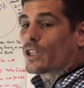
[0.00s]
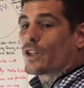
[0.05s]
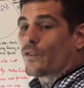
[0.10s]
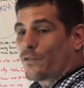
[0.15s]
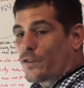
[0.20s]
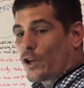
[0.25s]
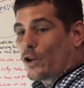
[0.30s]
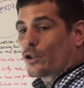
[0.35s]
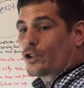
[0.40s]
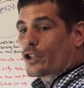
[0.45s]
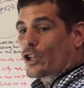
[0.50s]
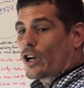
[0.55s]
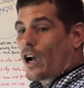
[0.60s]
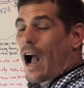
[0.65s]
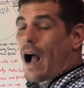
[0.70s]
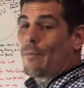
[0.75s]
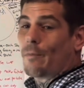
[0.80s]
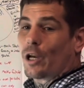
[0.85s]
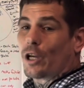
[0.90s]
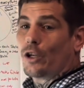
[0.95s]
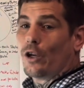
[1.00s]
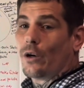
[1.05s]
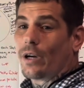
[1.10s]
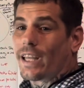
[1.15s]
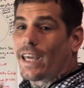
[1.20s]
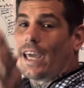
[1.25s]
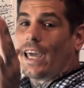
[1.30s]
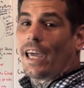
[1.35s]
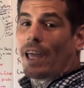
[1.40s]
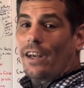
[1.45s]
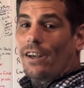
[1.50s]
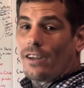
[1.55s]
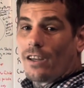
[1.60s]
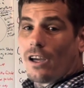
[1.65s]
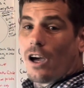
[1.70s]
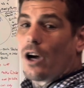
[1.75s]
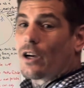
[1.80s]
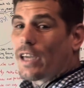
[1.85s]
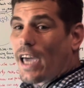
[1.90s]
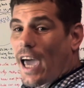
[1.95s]
the future. I'm going to do it again.
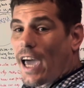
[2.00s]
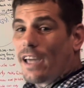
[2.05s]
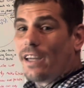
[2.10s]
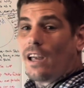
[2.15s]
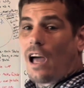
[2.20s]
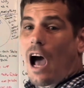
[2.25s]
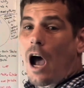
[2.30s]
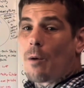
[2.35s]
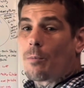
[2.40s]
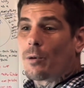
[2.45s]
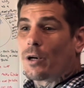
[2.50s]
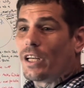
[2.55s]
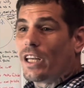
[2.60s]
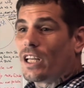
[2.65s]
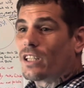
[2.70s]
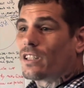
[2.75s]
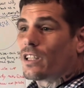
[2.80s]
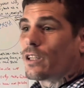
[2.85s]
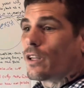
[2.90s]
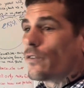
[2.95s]
Okay? I'm predicting the